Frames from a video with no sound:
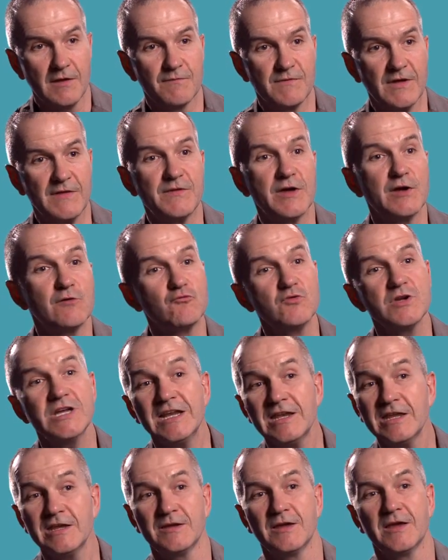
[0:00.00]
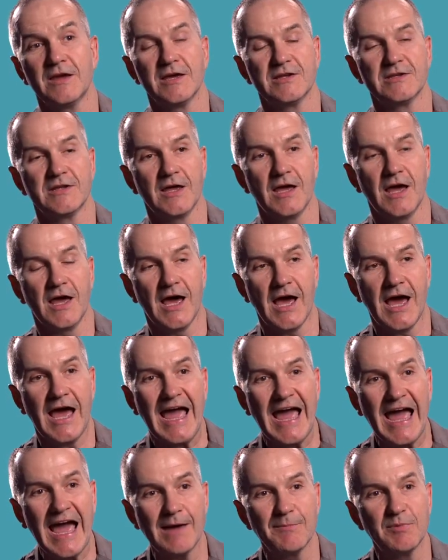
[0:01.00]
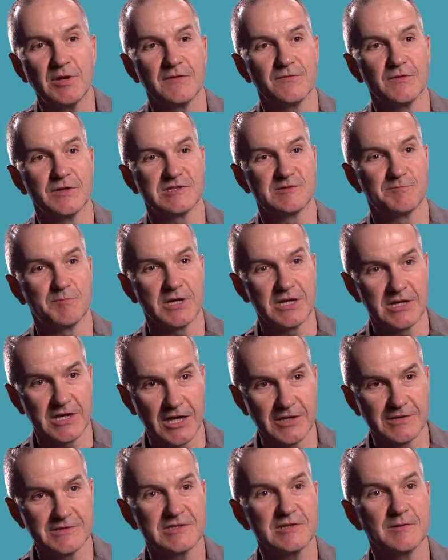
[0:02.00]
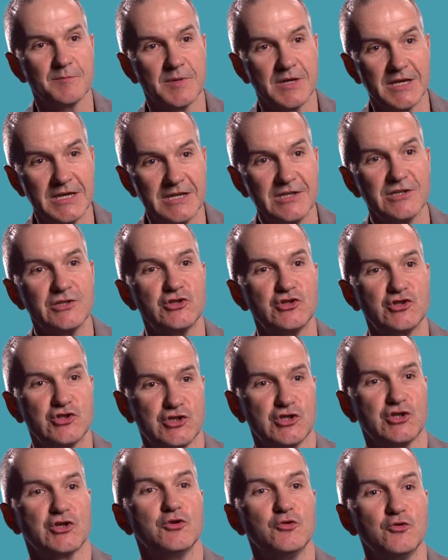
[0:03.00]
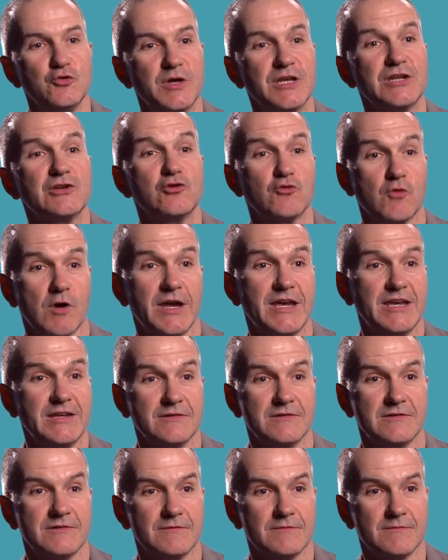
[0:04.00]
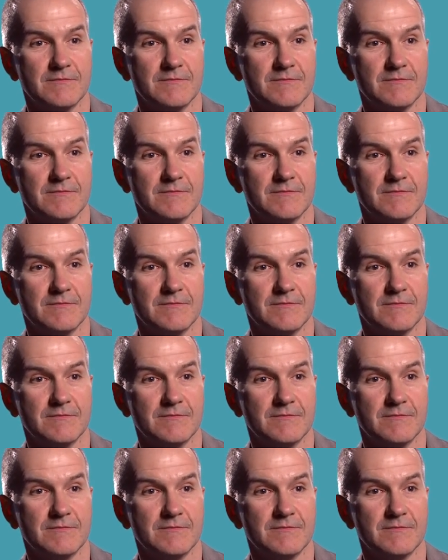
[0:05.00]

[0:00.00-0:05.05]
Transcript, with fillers: Then they're really a habit that's begun to be too ingrained.